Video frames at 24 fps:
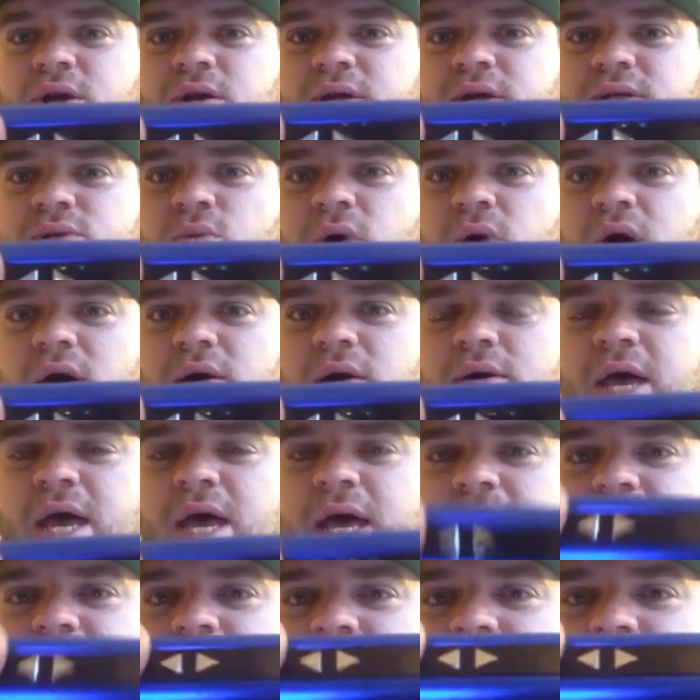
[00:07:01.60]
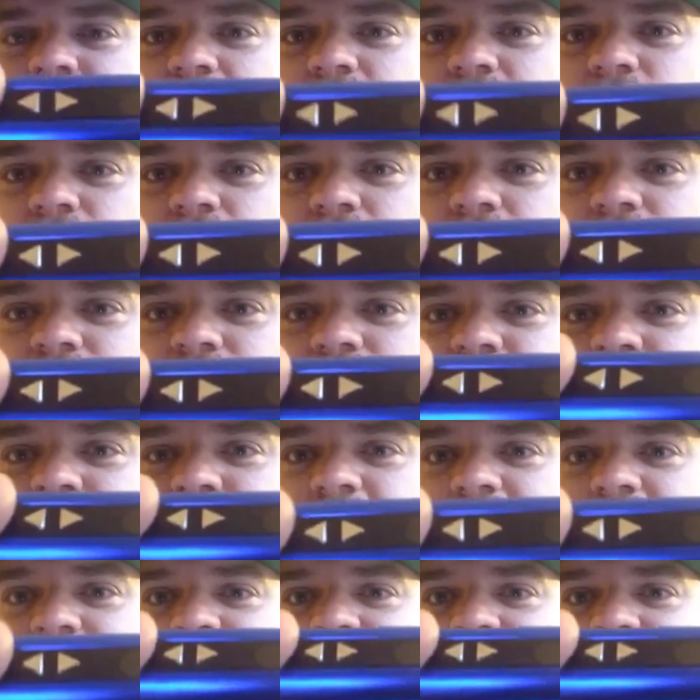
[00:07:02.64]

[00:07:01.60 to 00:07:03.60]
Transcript: ohm reader as well, and it will